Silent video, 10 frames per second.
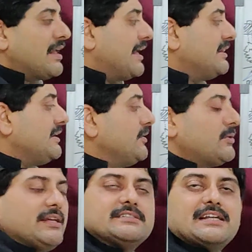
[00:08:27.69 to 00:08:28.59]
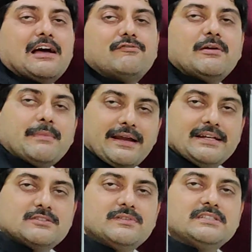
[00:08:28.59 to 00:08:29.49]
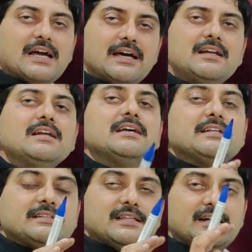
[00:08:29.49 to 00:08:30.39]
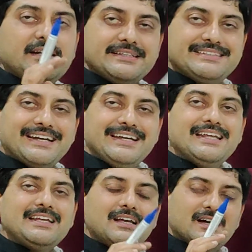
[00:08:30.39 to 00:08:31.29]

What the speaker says: and the nucleus raphe magnus, which are the descending